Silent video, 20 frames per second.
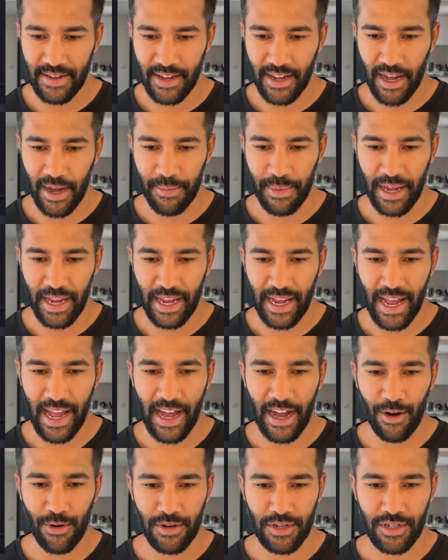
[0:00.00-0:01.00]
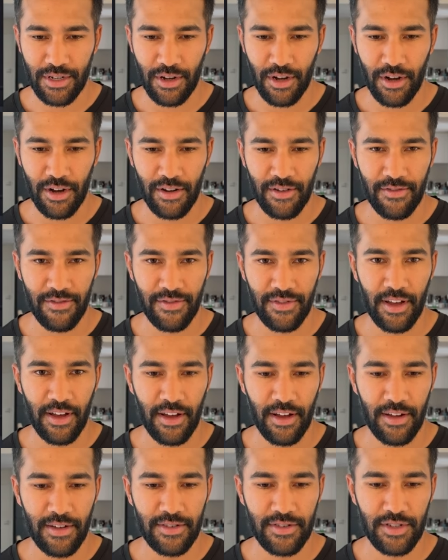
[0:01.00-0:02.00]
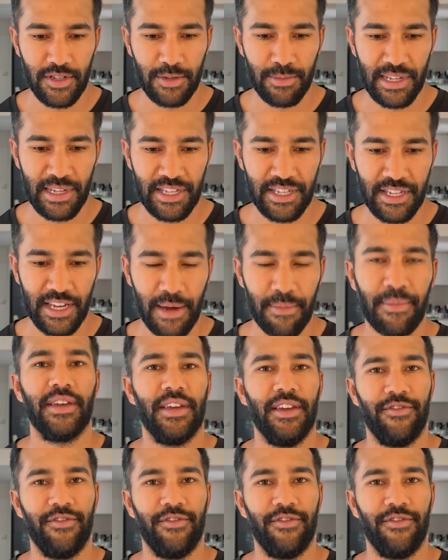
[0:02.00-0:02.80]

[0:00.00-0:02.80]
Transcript: coming out of the split step?